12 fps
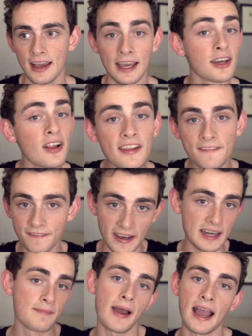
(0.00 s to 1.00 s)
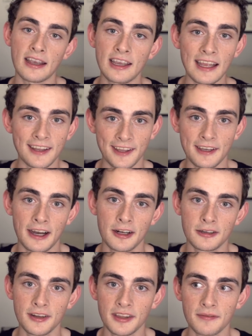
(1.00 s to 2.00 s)
I call it fighting back against the
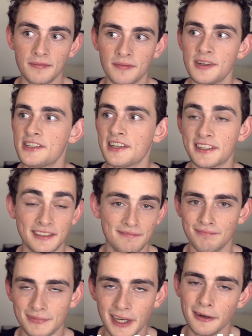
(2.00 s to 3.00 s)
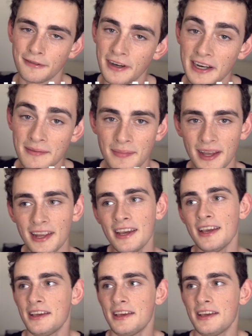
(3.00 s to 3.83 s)
algorithm, which is kind of funny, but